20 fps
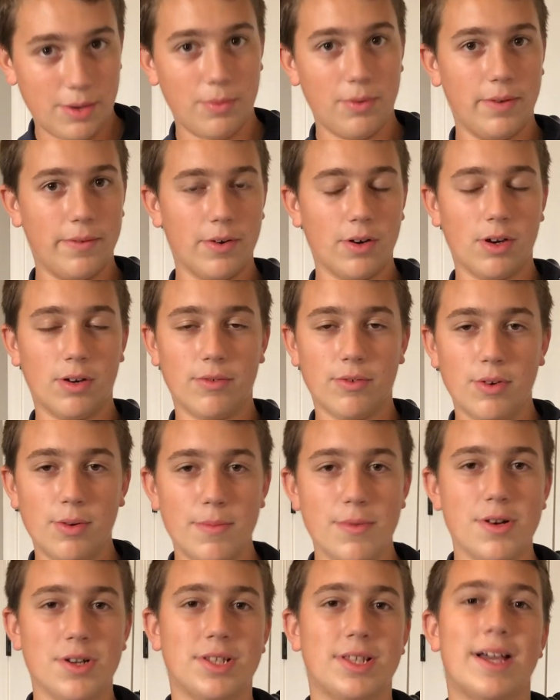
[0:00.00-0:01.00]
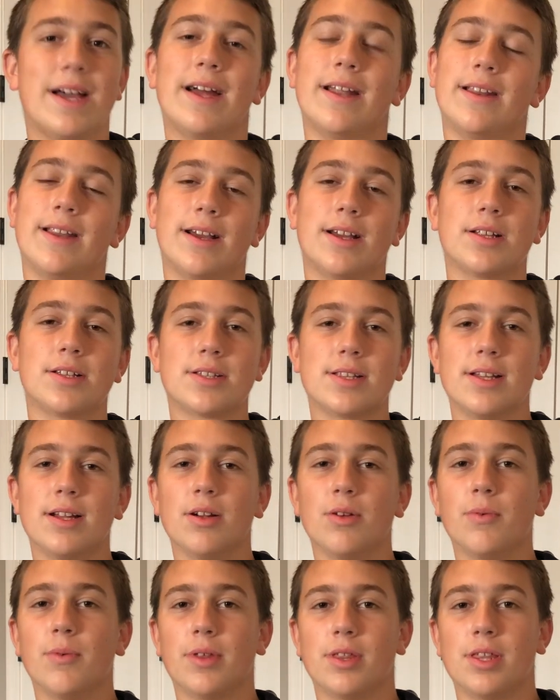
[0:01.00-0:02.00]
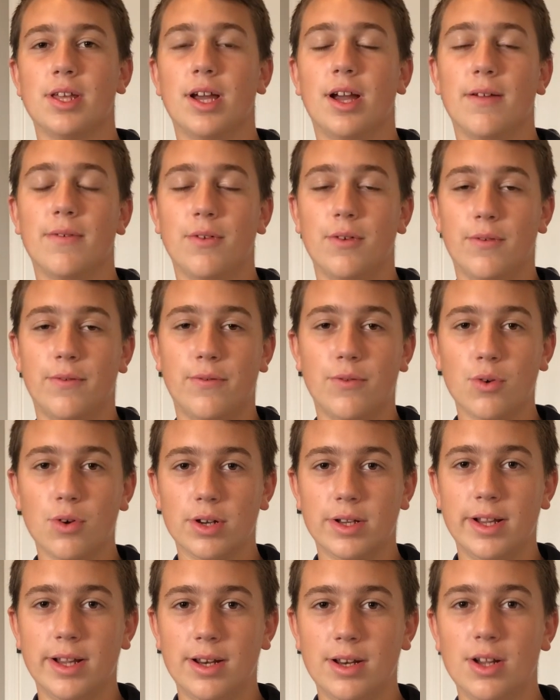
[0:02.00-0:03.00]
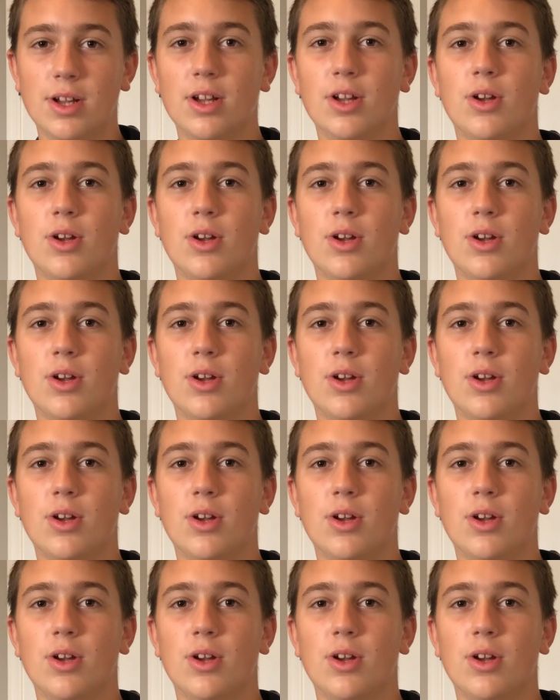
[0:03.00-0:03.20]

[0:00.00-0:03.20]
We've heard rumors that next year with the iPhone 14,